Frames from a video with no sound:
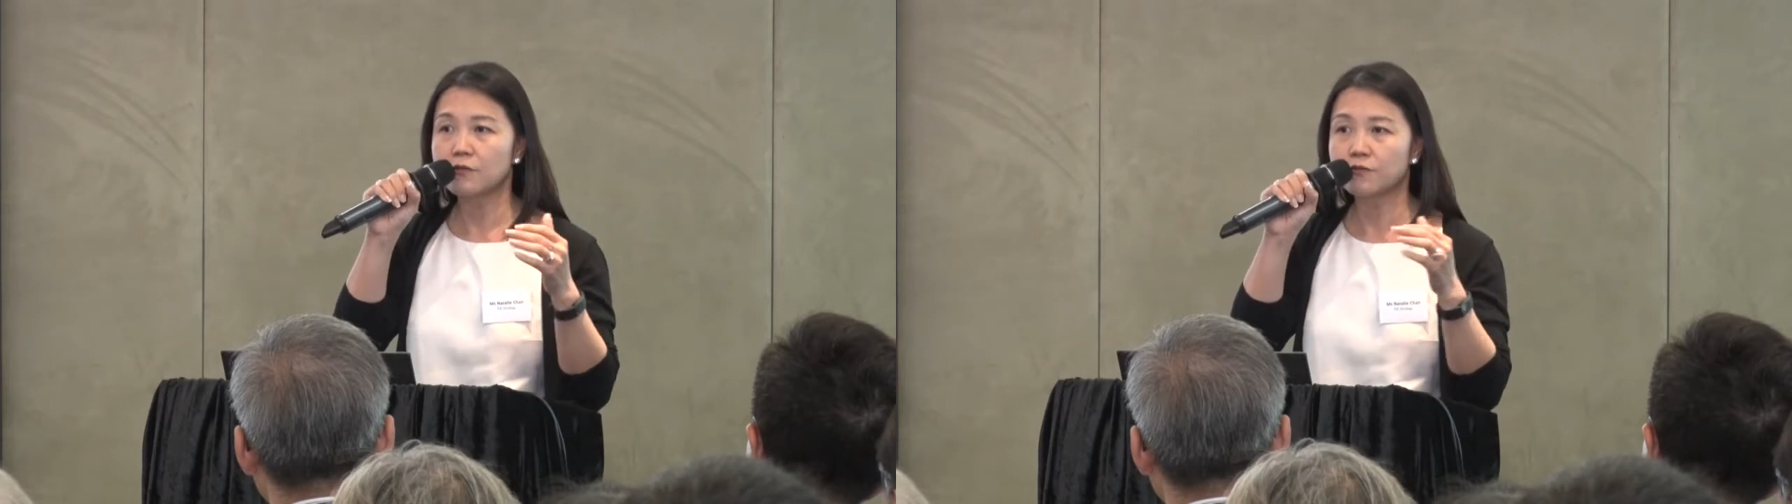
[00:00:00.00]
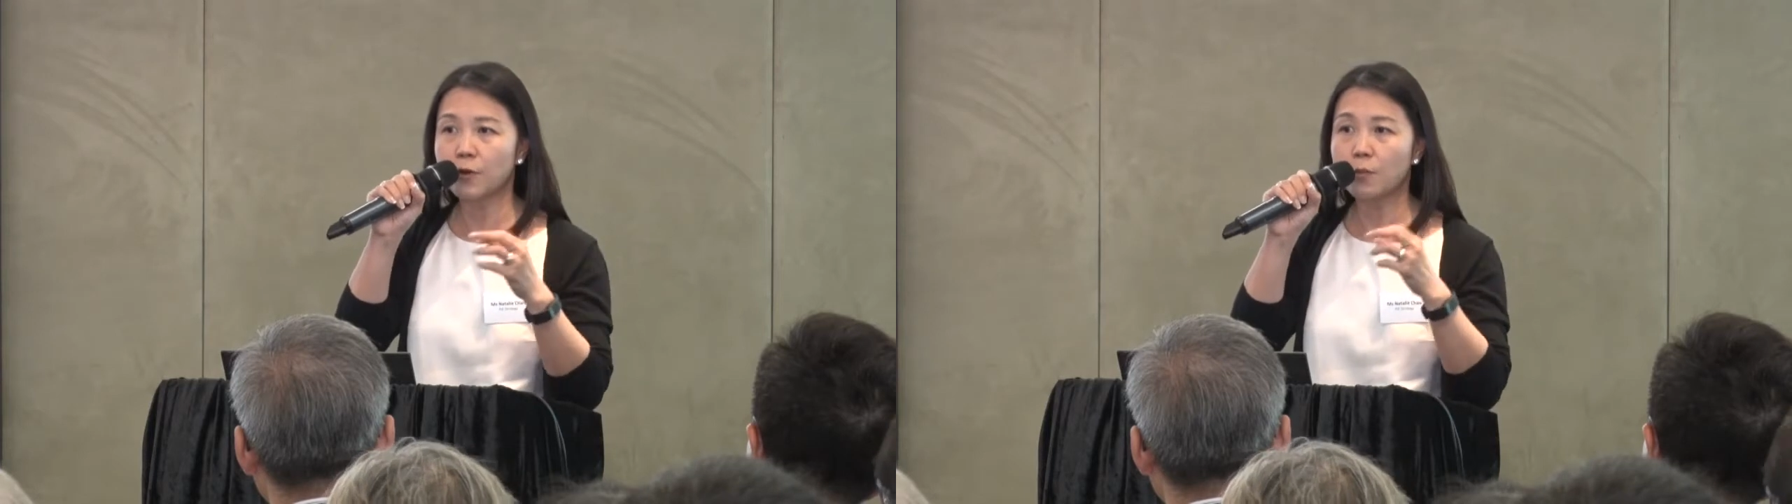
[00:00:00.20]

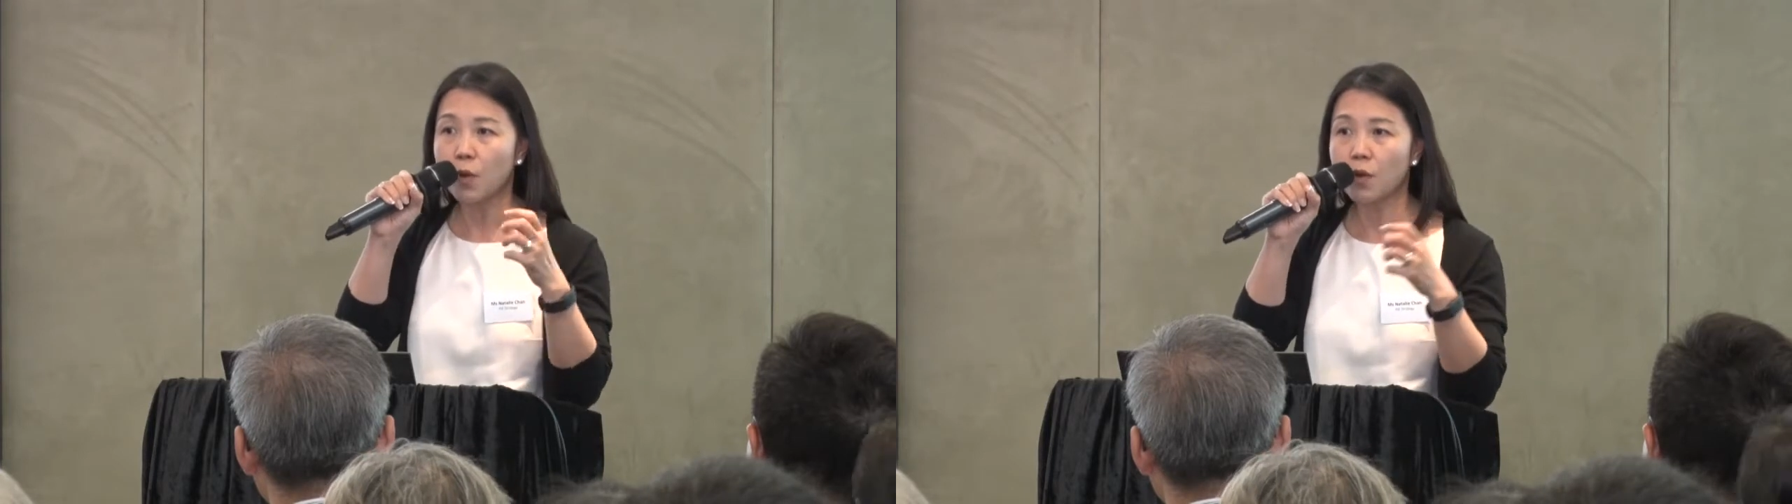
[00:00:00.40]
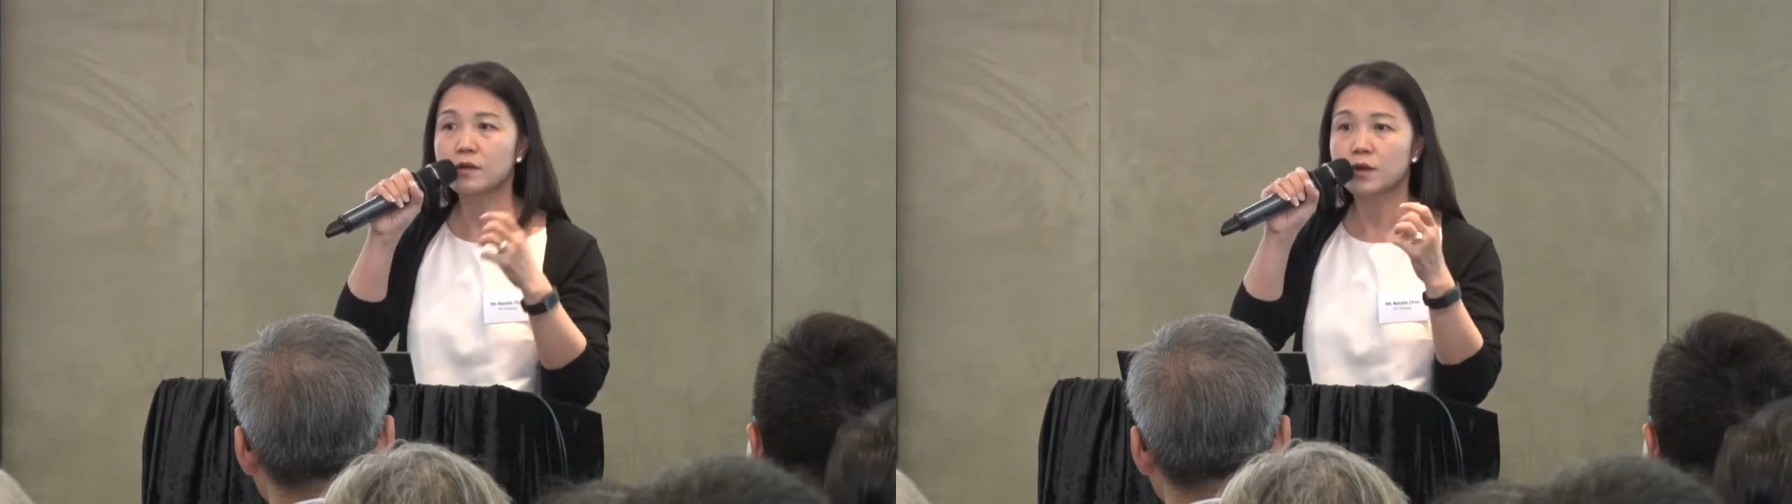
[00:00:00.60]
for
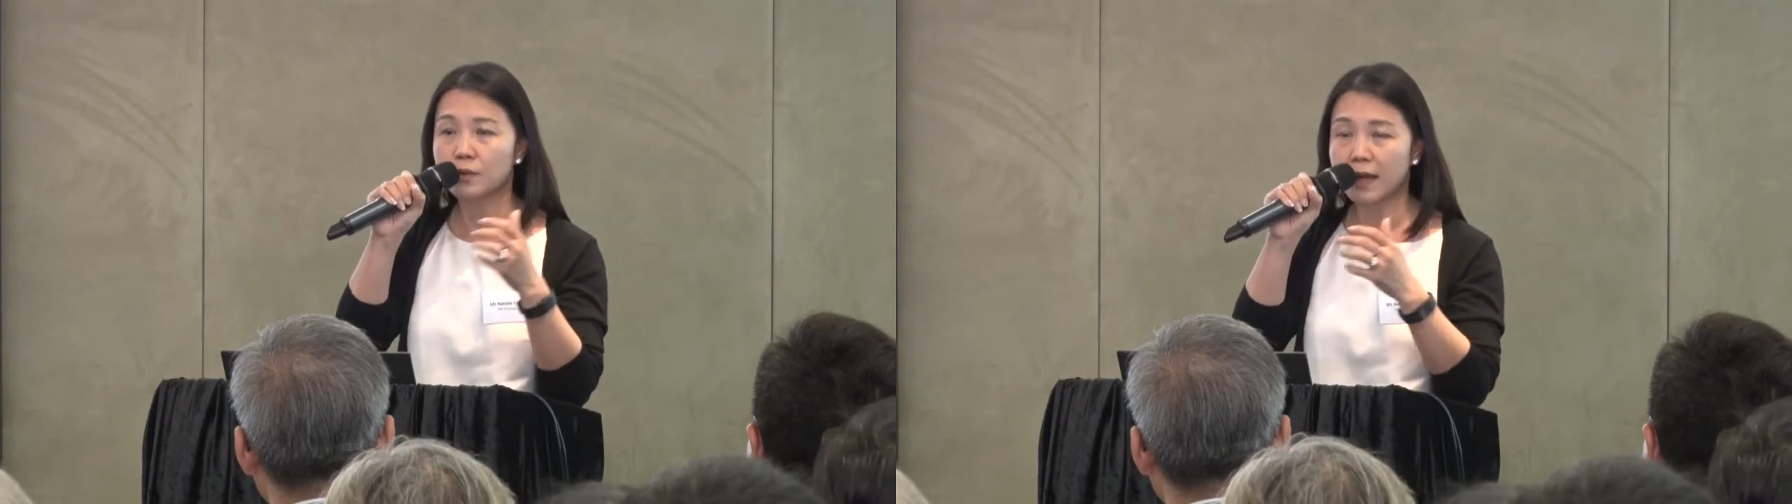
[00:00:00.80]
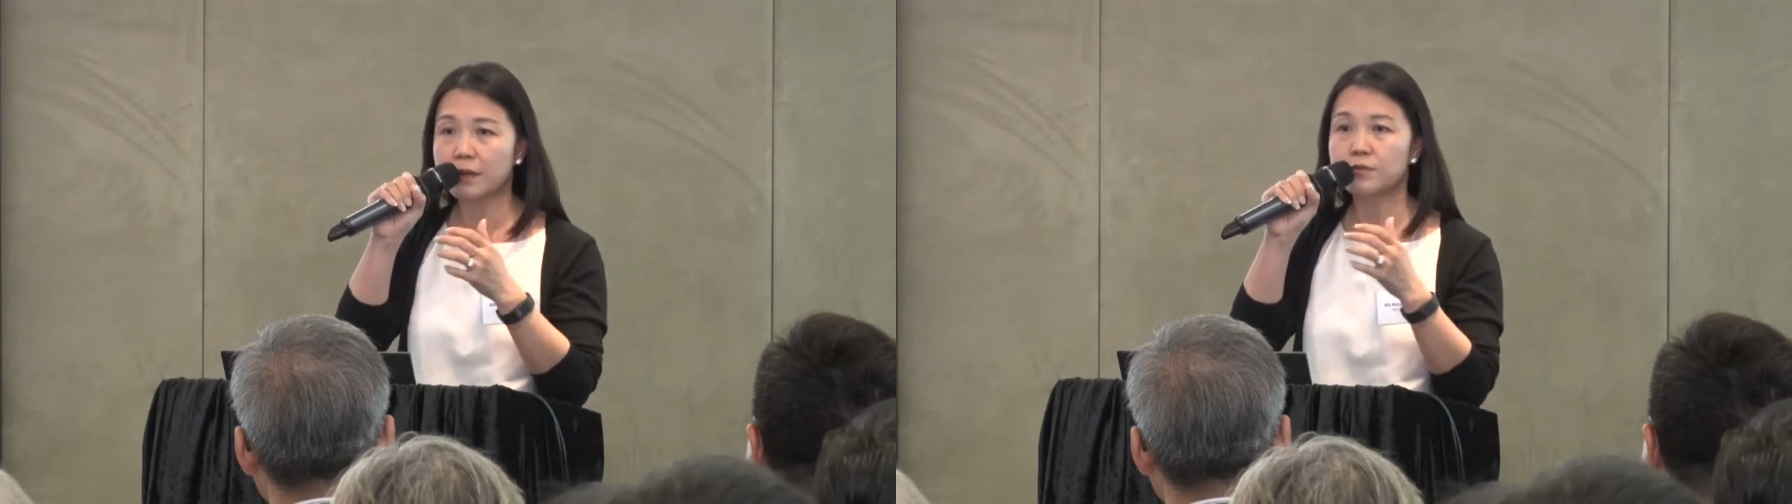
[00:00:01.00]
more
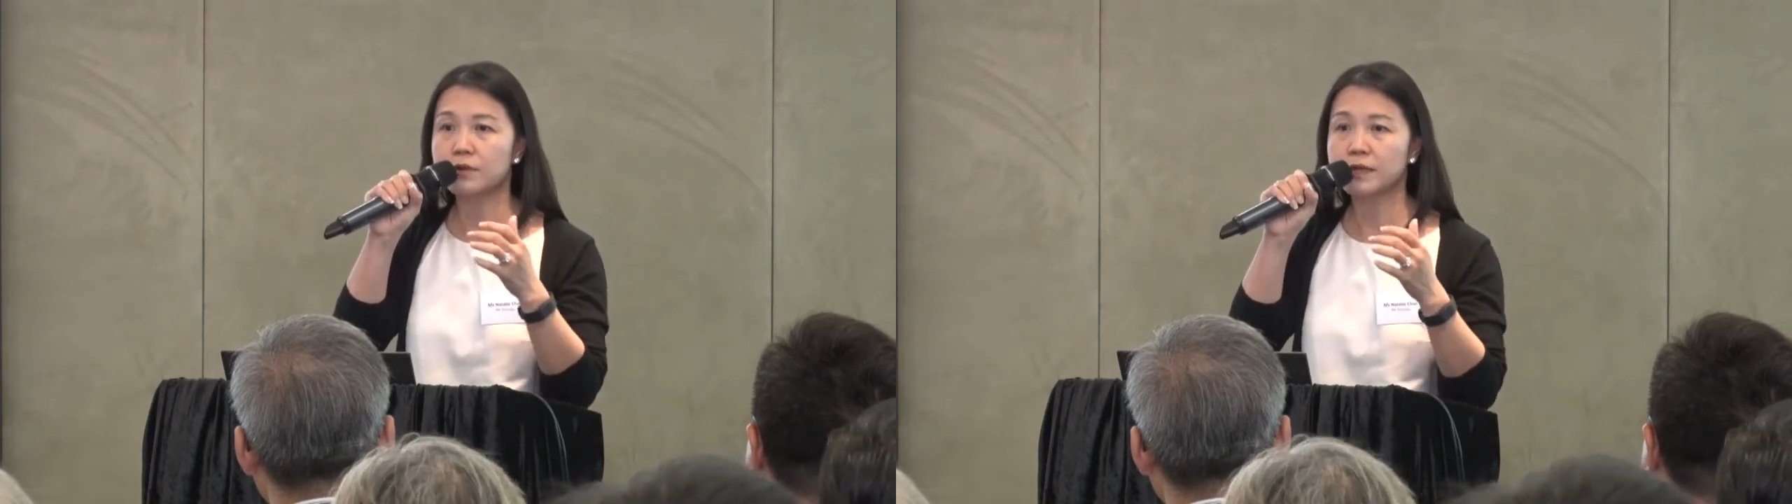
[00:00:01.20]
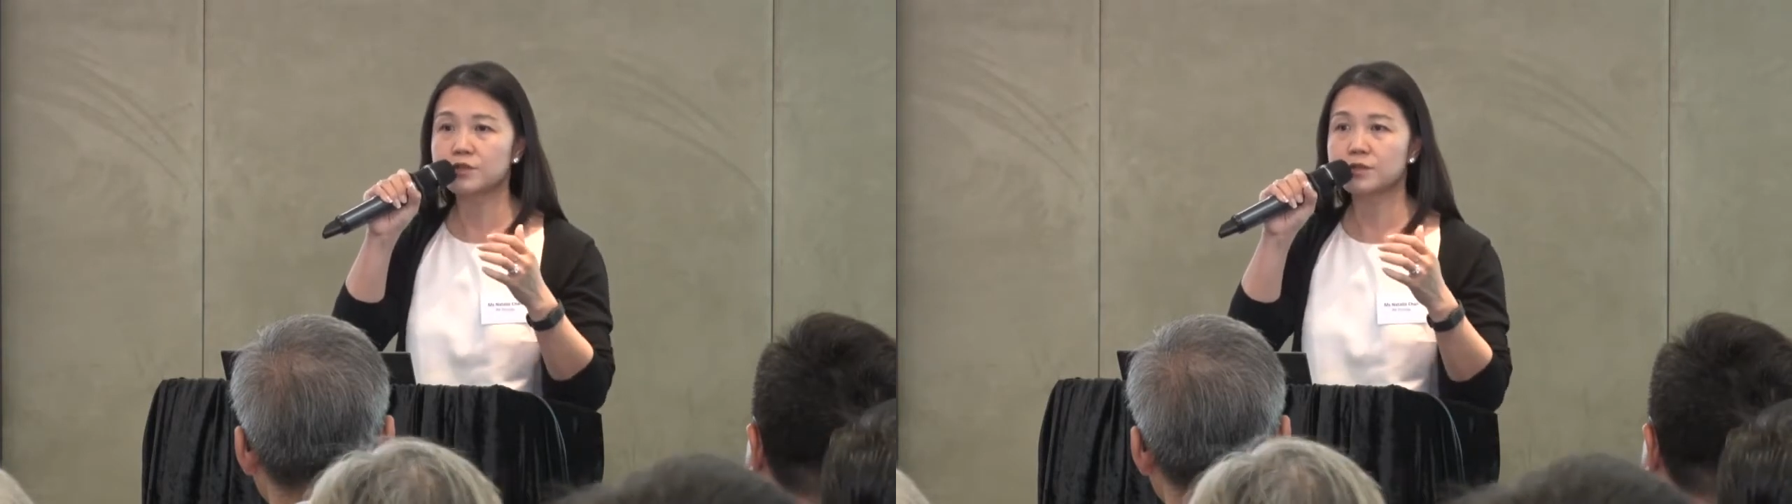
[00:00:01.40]

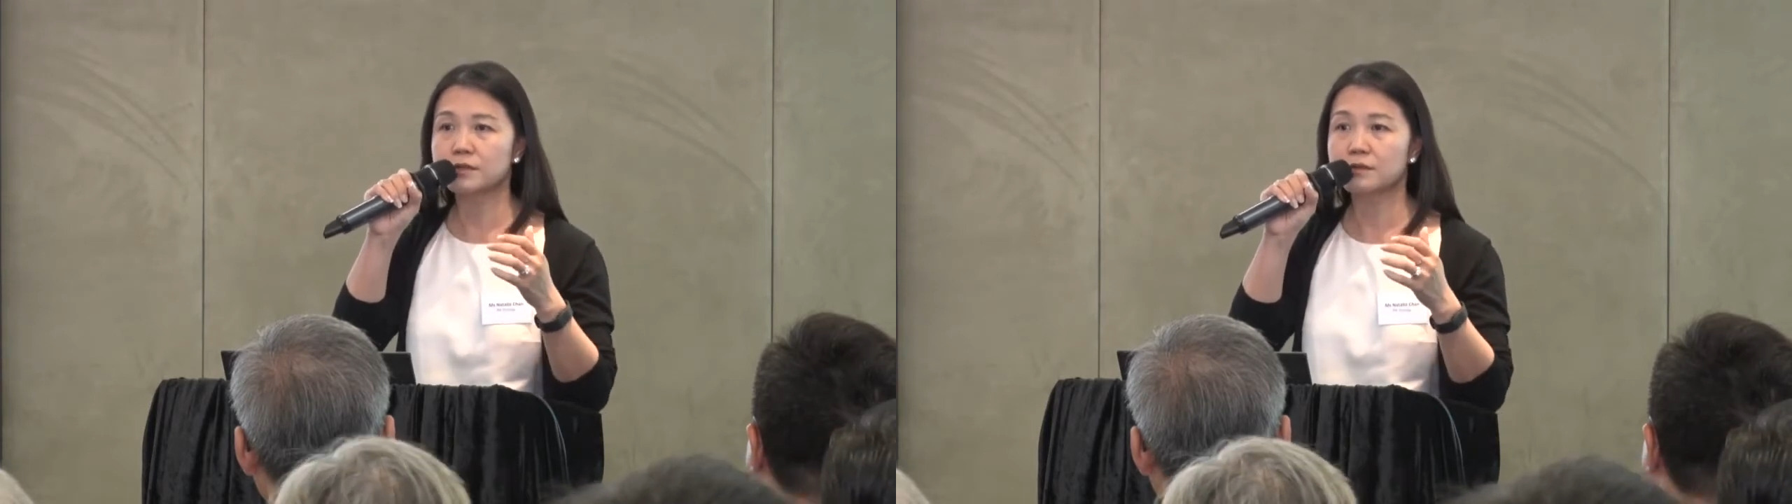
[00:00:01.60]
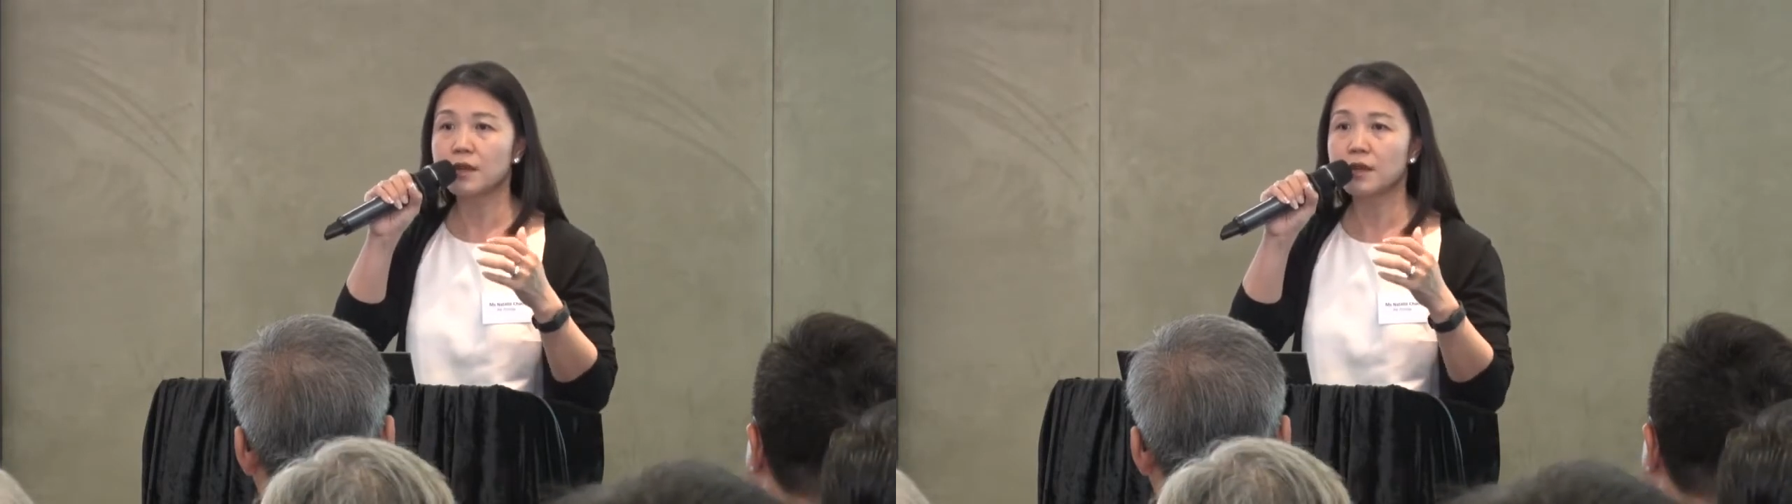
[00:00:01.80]
collaboration,